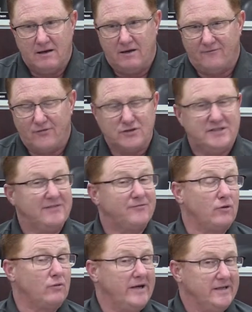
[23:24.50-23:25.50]
for
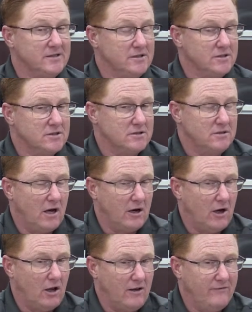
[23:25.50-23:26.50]
different reasons. Not
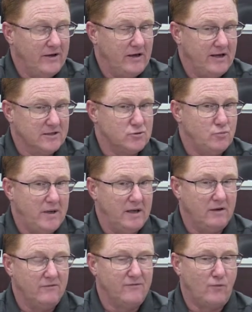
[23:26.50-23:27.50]
all of it has
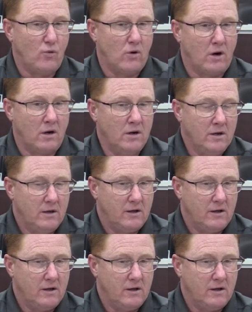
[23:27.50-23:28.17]
been for